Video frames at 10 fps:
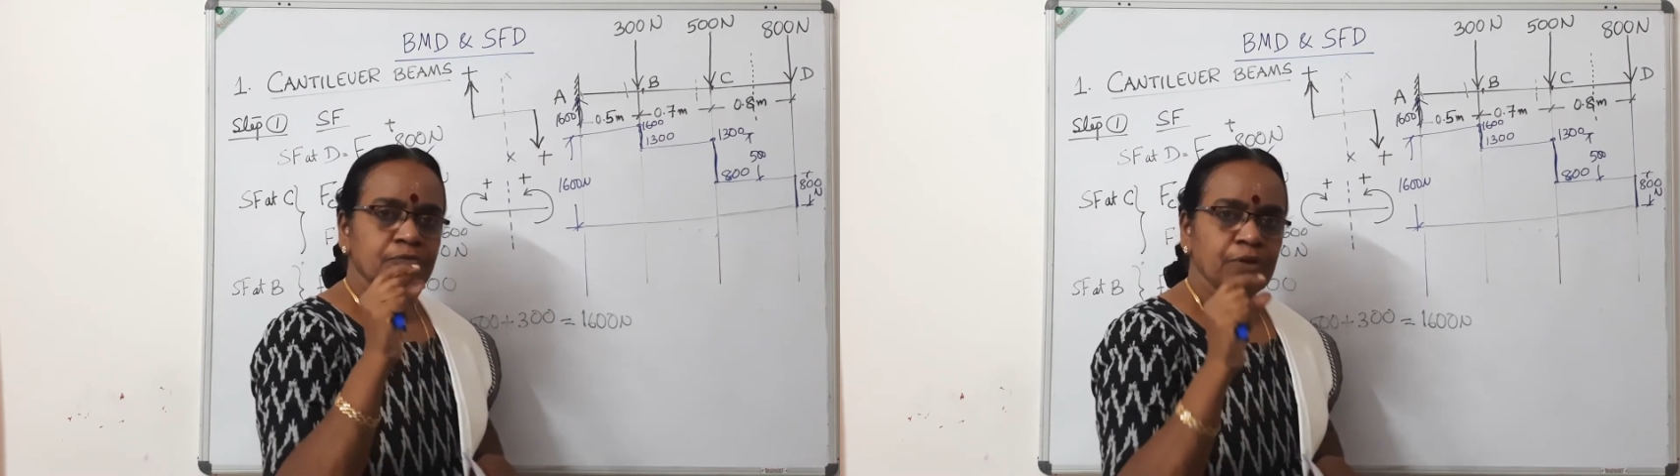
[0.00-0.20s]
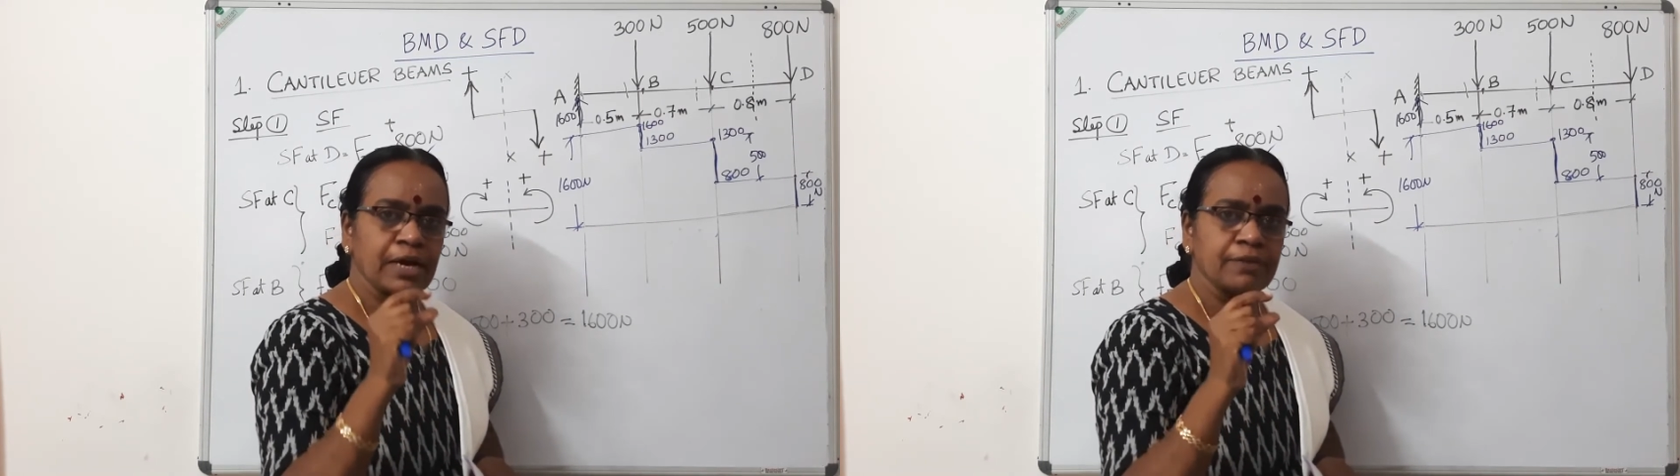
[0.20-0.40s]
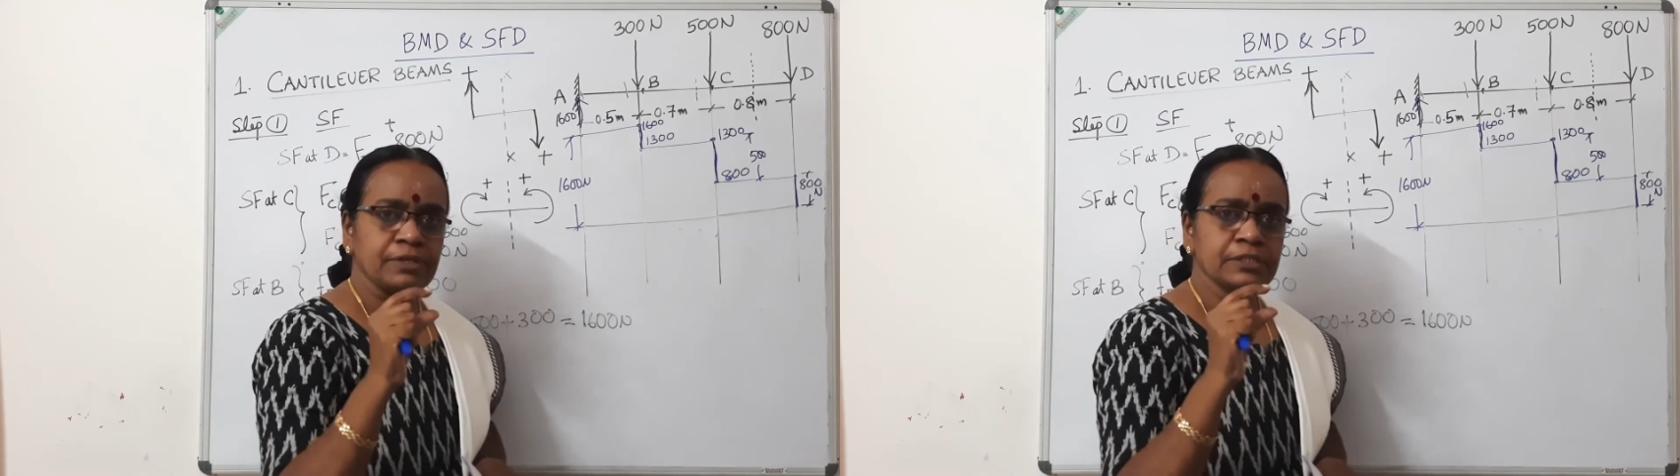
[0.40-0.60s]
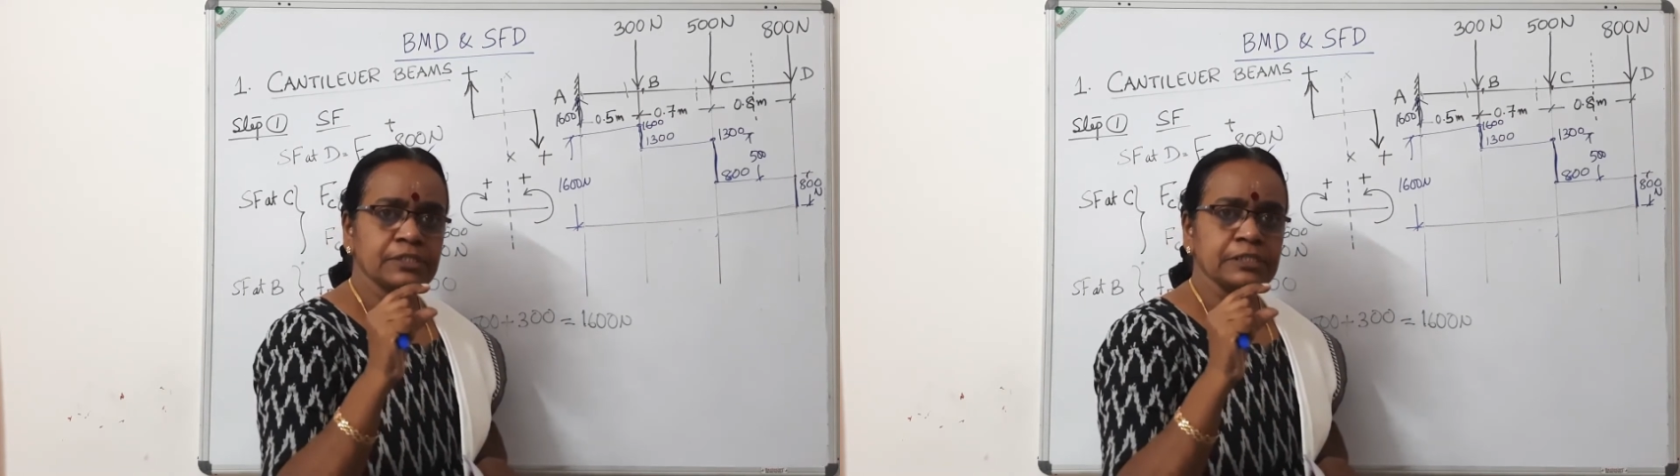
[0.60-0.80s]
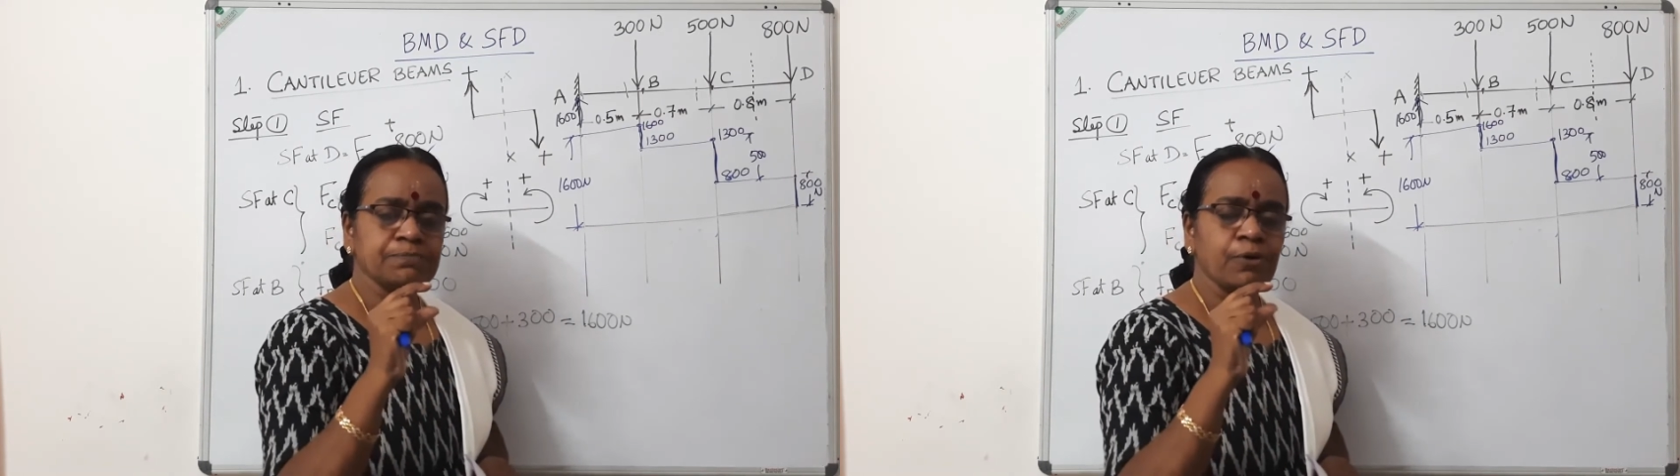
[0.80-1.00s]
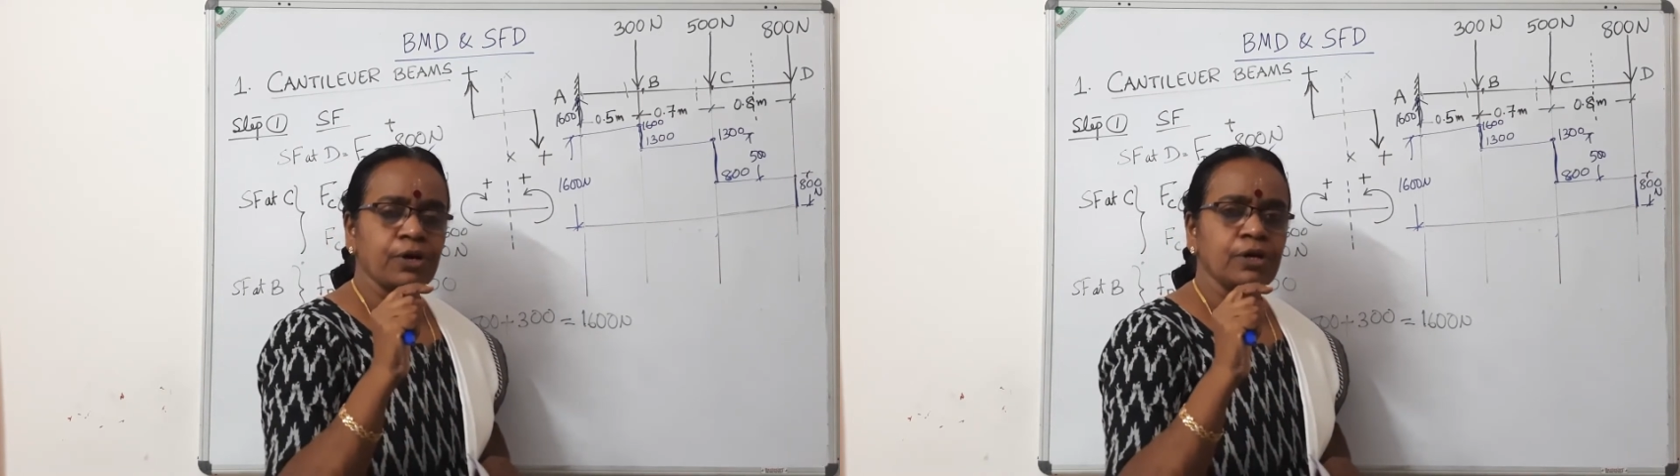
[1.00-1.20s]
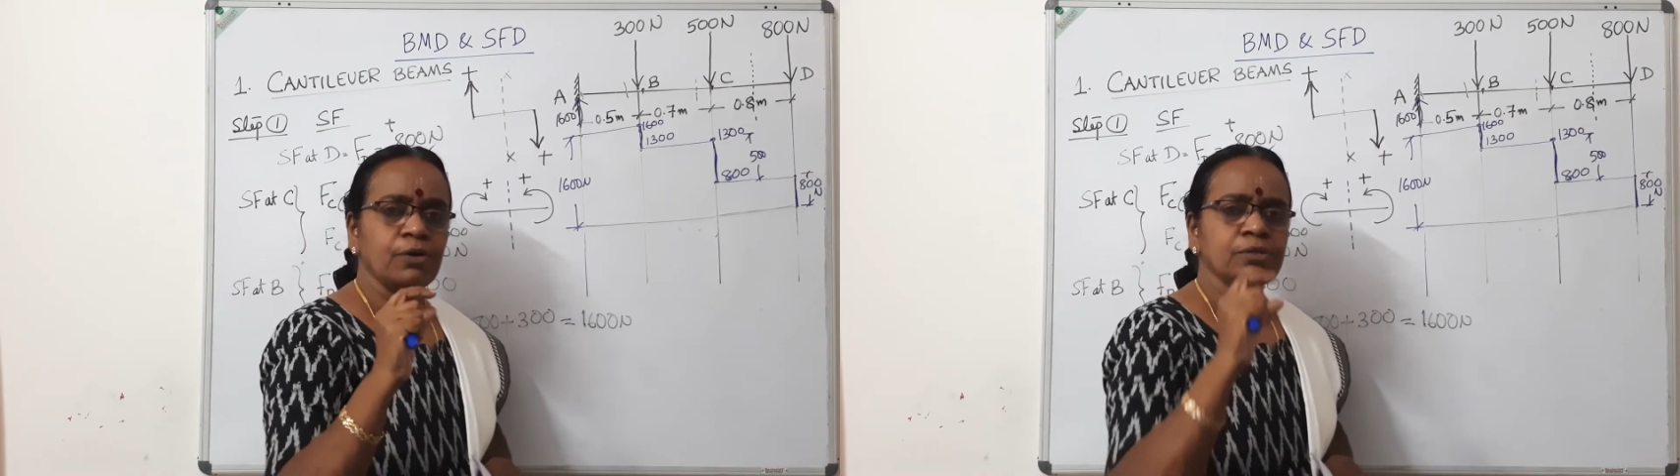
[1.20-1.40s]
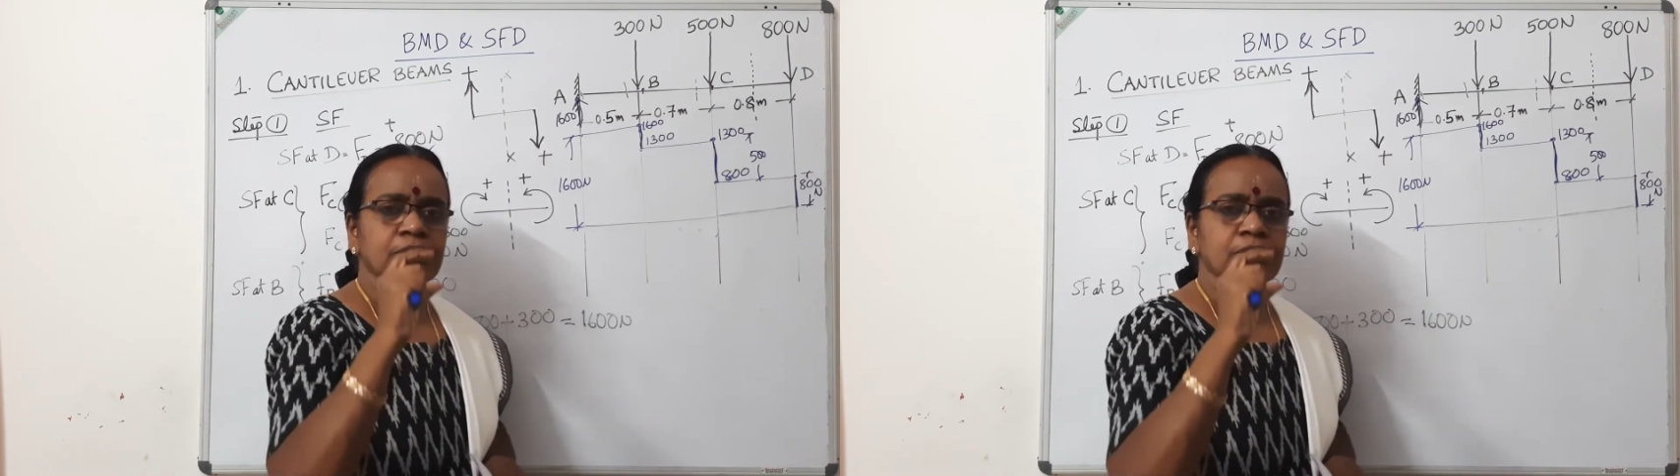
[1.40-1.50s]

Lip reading: Wherever there is point load,